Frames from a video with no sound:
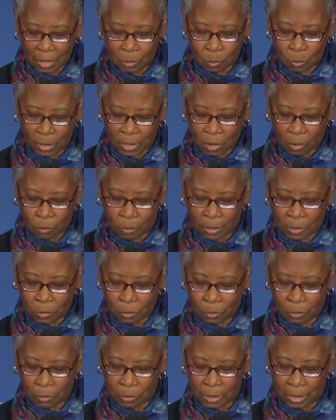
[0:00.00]
And we are
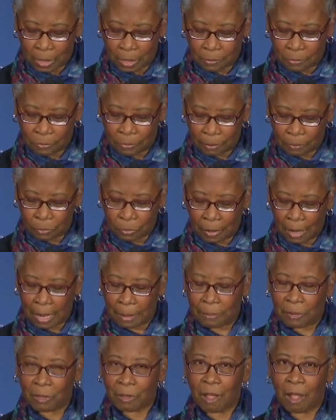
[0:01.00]
recruiting from
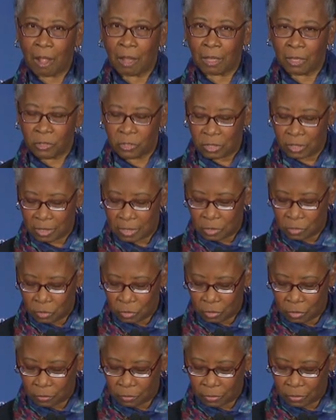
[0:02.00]
tribal colleges
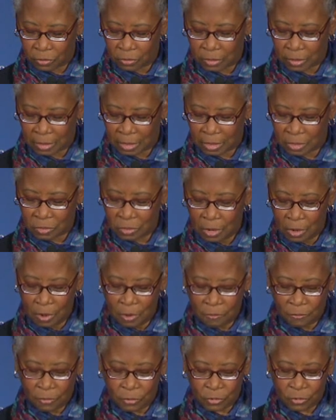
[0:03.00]
and universities
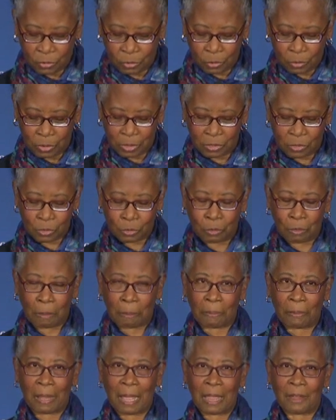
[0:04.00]
for students
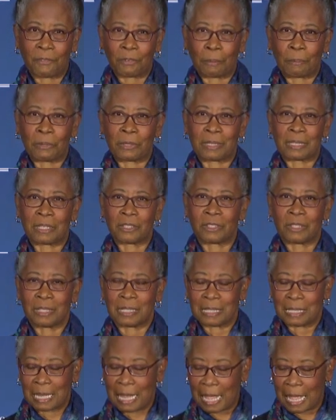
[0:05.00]
to apply for
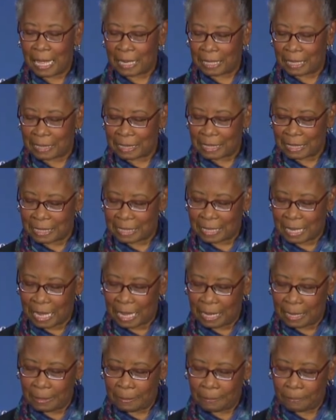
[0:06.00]
positions at
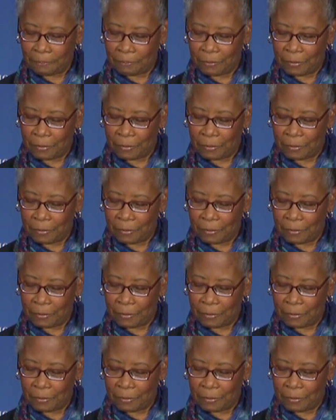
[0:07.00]
SSA.